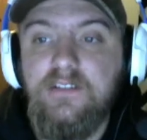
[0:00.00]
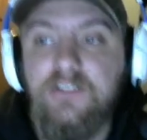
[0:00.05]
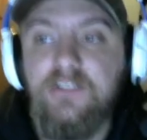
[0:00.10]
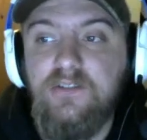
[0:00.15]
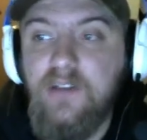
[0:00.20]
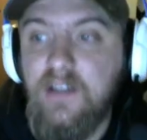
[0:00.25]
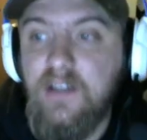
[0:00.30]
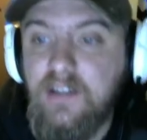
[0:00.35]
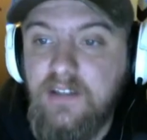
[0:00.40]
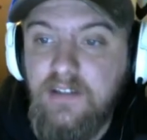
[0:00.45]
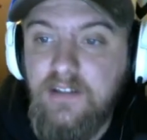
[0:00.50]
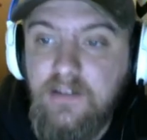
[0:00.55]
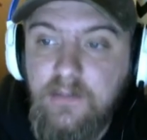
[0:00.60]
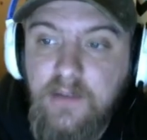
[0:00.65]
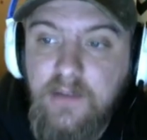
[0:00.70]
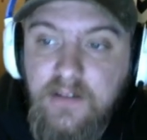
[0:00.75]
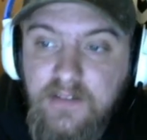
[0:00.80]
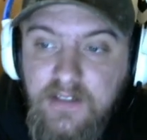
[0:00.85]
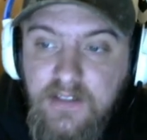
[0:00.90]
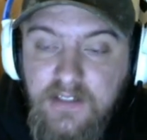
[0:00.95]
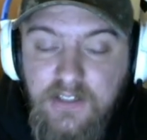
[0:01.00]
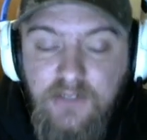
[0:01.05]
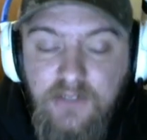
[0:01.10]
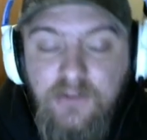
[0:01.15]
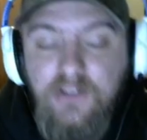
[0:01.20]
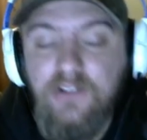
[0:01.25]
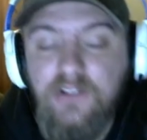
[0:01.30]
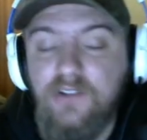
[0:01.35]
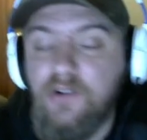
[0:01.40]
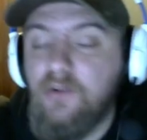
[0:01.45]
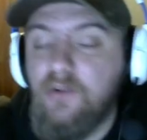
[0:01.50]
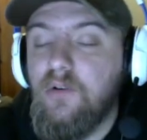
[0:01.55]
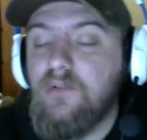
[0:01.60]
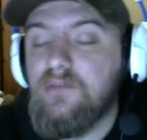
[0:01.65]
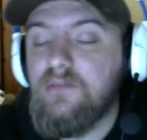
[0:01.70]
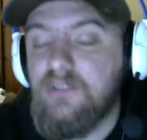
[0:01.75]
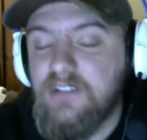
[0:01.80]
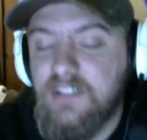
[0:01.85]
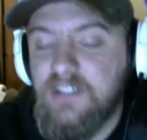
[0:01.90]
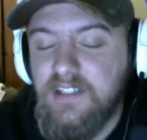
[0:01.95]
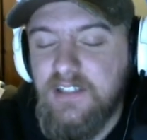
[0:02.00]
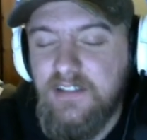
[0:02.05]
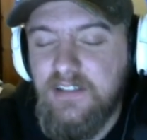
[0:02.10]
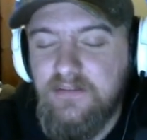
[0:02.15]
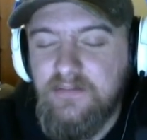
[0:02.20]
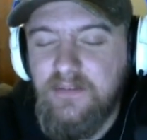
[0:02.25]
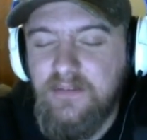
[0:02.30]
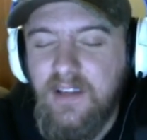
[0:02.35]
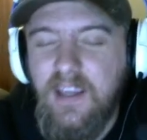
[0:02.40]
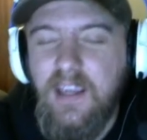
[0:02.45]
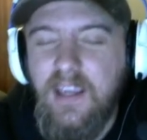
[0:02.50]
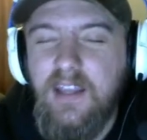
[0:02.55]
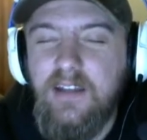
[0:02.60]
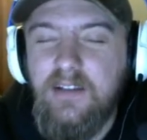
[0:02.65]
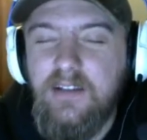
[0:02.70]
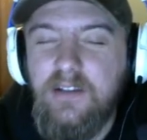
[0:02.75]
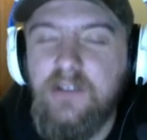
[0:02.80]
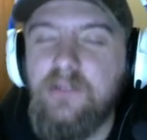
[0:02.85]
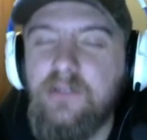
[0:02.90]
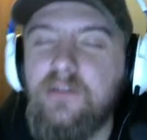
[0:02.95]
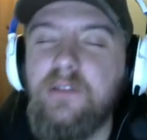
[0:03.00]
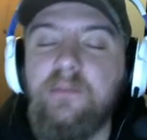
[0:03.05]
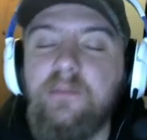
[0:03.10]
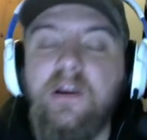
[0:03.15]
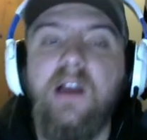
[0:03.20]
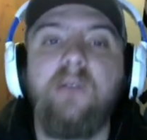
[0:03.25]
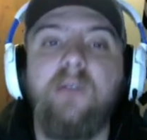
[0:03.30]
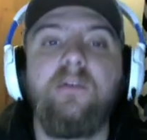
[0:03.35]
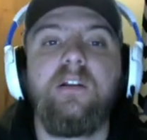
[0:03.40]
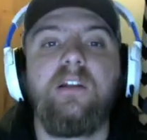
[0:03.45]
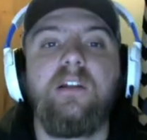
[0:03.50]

striking about this. You can go overseas and literally buy one